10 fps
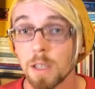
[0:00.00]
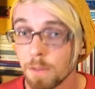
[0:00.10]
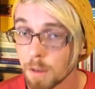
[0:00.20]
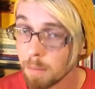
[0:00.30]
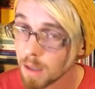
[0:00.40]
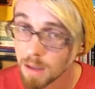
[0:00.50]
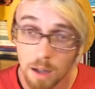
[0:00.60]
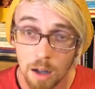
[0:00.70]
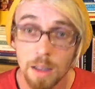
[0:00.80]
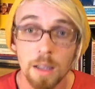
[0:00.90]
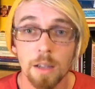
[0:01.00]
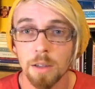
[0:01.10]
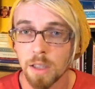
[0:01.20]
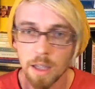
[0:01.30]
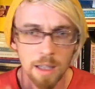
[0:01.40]
if you're melancholic and you're
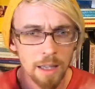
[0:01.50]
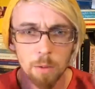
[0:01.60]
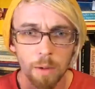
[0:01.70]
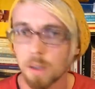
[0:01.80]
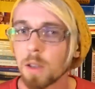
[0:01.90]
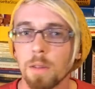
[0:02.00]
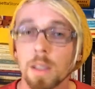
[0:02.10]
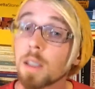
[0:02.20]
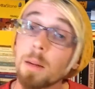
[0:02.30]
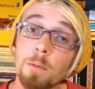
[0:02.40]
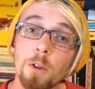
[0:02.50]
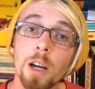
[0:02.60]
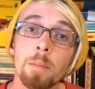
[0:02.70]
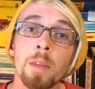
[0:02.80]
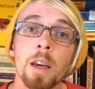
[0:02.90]
saying, where does all this come
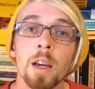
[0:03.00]
from?